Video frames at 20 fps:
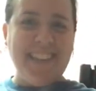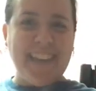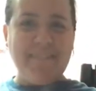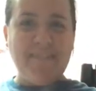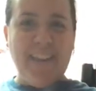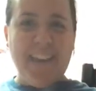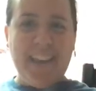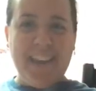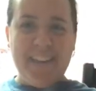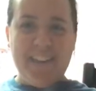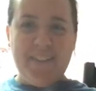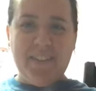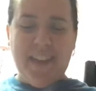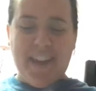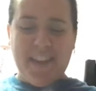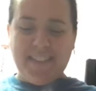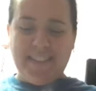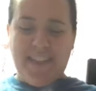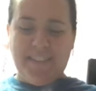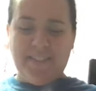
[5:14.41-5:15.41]
like making you
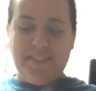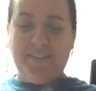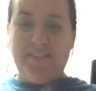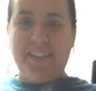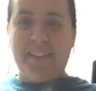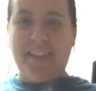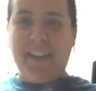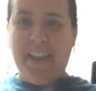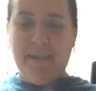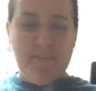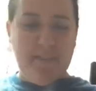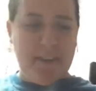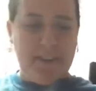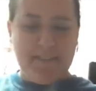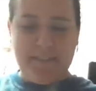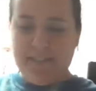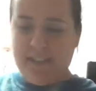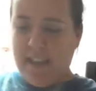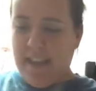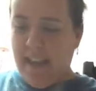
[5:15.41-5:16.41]
guys have different camera
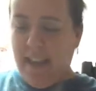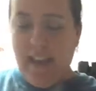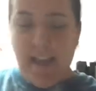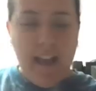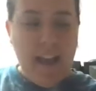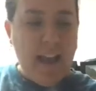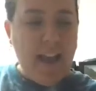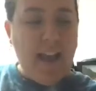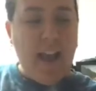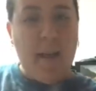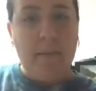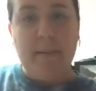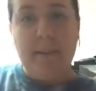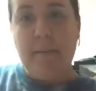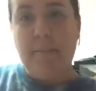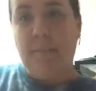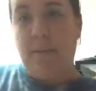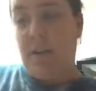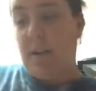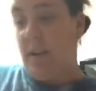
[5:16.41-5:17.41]
angles. I'm going
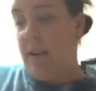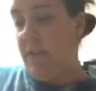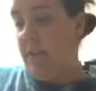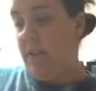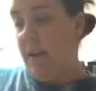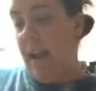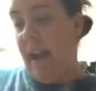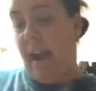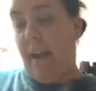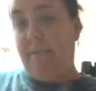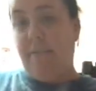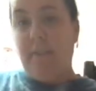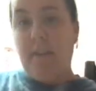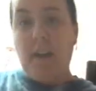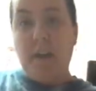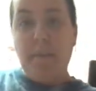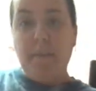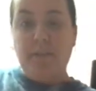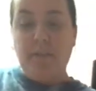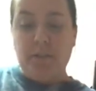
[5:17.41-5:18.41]
to put another half a
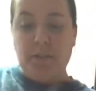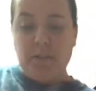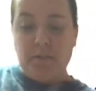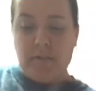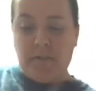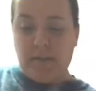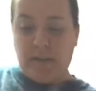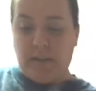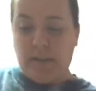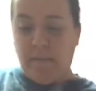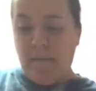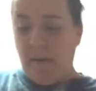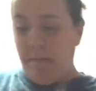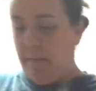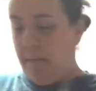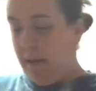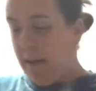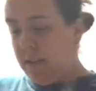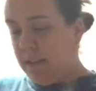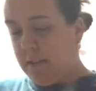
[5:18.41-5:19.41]
cup of juice into my
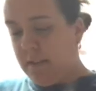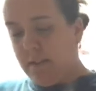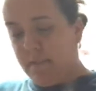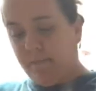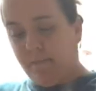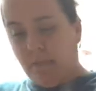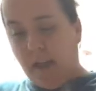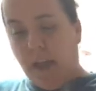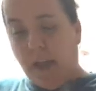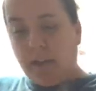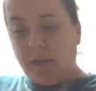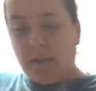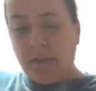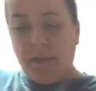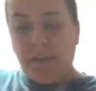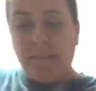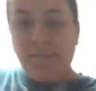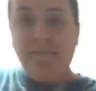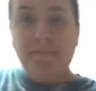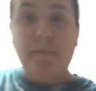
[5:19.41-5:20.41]
mix.
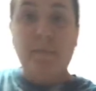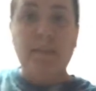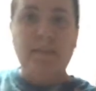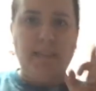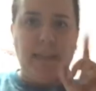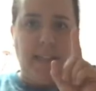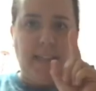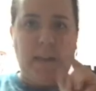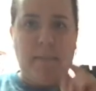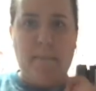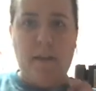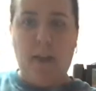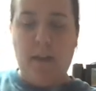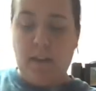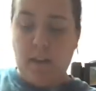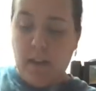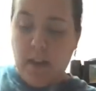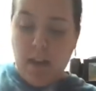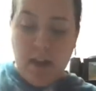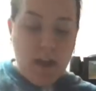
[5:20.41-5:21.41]
Actually, take that back.
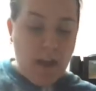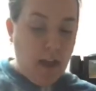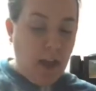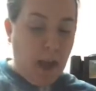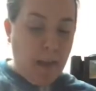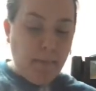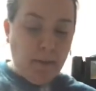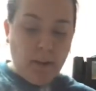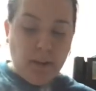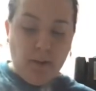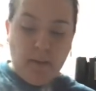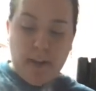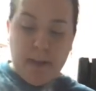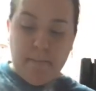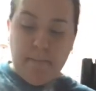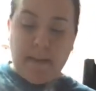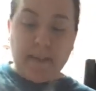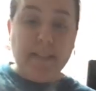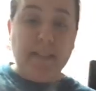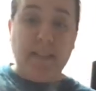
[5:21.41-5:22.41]
I'm going to go ahead
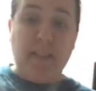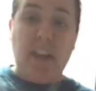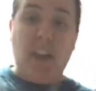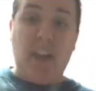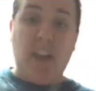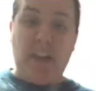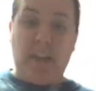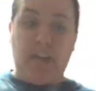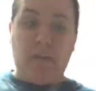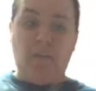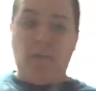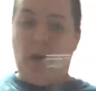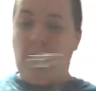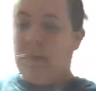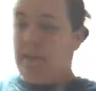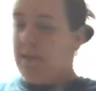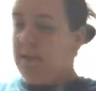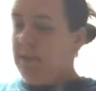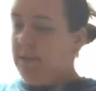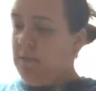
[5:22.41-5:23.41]
and mix in the honey
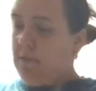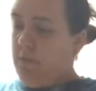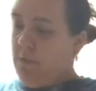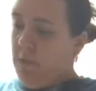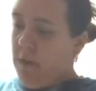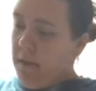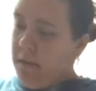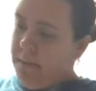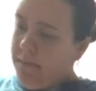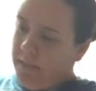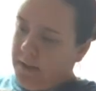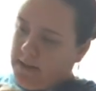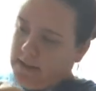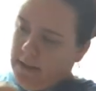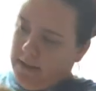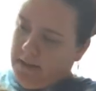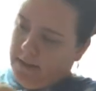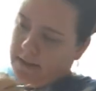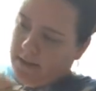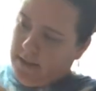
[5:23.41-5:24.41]
while it's still warm because
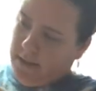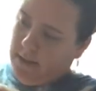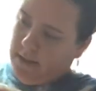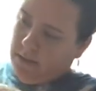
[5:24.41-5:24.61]
I think that